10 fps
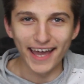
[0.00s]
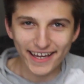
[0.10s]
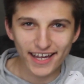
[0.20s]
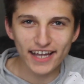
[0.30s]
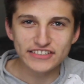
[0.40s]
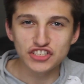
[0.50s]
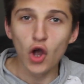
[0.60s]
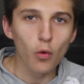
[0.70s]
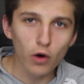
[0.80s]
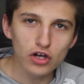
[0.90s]
Hey
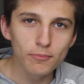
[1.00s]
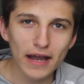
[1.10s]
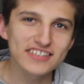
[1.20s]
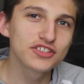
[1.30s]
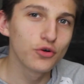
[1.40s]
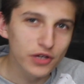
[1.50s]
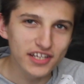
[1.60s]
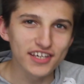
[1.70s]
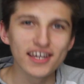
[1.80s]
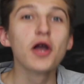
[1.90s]
guys, welcome back to
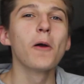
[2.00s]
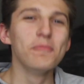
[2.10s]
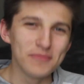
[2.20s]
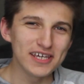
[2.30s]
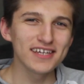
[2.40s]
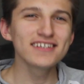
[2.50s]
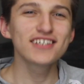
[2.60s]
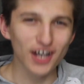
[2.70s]
reading Mean